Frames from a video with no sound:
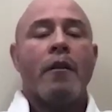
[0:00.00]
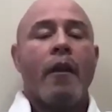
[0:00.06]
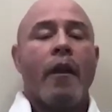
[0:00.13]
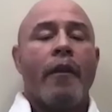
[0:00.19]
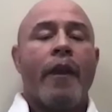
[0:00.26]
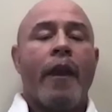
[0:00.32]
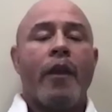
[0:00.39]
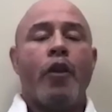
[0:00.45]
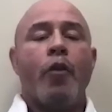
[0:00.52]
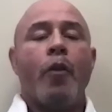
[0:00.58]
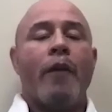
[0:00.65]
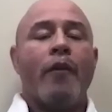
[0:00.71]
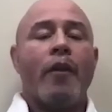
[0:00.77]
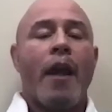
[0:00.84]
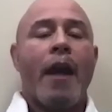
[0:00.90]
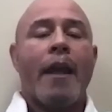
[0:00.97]
That you have a
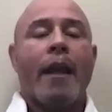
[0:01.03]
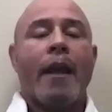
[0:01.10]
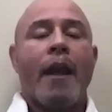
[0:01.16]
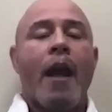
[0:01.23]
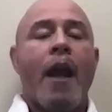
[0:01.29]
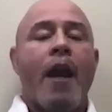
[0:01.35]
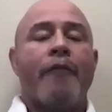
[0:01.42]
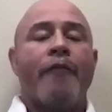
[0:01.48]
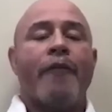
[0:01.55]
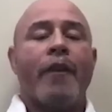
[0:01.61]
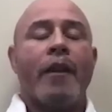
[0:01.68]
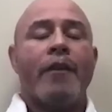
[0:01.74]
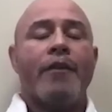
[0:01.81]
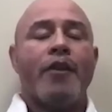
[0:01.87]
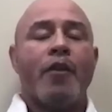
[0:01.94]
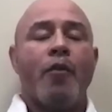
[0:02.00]
lot of
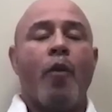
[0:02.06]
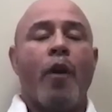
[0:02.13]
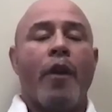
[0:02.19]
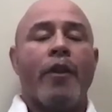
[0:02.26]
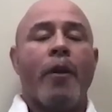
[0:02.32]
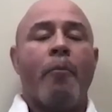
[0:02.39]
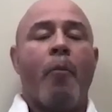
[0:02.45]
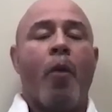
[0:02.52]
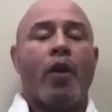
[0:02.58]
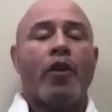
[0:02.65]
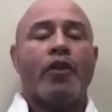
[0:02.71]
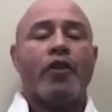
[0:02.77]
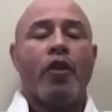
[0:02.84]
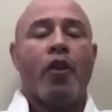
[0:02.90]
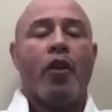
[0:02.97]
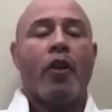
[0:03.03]
confidence in what the
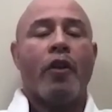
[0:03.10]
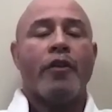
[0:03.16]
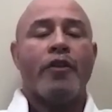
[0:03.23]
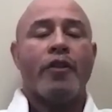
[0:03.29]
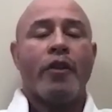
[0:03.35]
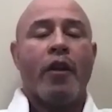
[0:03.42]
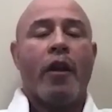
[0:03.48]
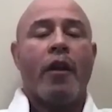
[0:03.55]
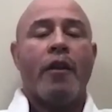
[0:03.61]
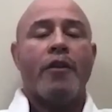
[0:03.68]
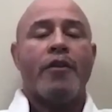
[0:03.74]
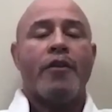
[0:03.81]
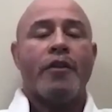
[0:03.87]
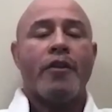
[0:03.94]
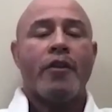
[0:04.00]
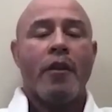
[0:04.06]
martial arts
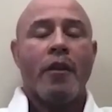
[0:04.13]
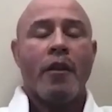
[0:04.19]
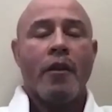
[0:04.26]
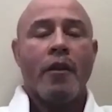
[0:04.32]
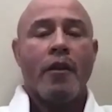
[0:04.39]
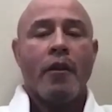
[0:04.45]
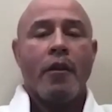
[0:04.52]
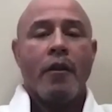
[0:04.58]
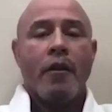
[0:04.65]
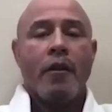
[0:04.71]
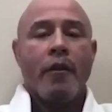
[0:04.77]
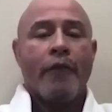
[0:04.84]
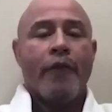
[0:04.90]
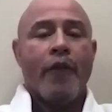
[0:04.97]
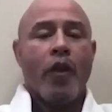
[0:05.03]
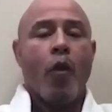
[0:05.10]
does
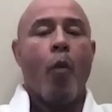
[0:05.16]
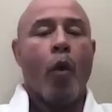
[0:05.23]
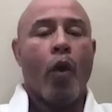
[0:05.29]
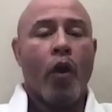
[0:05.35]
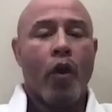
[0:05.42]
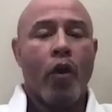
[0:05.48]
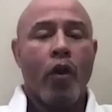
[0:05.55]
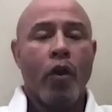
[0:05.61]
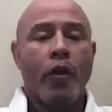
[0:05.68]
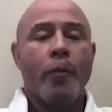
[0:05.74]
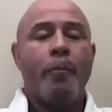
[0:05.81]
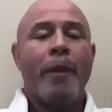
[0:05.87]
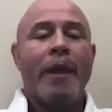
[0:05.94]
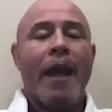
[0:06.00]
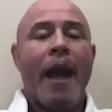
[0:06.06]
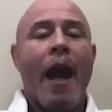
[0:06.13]
for the world
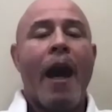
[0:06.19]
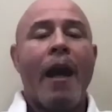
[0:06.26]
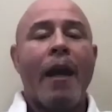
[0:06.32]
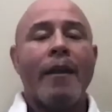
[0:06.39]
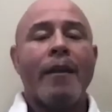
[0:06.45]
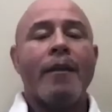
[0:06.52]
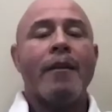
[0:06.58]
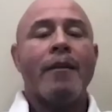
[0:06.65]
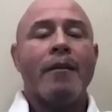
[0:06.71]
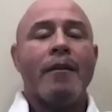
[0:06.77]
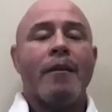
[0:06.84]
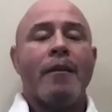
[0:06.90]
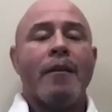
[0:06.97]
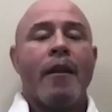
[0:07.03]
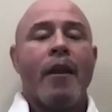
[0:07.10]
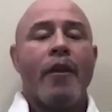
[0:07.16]
beyond
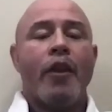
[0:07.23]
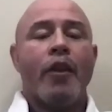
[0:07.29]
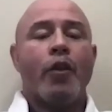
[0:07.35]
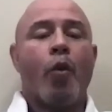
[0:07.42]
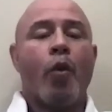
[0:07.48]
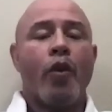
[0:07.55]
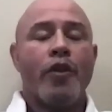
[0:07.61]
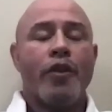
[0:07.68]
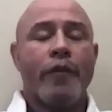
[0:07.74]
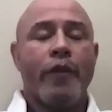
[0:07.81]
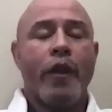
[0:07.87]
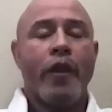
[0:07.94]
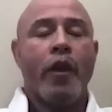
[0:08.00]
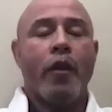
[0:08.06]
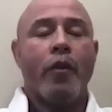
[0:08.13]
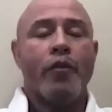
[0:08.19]
the doors of the
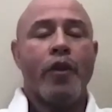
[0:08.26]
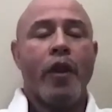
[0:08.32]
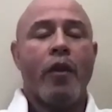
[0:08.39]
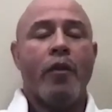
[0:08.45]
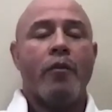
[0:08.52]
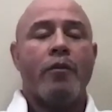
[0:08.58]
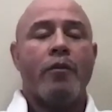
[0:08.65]
dojo.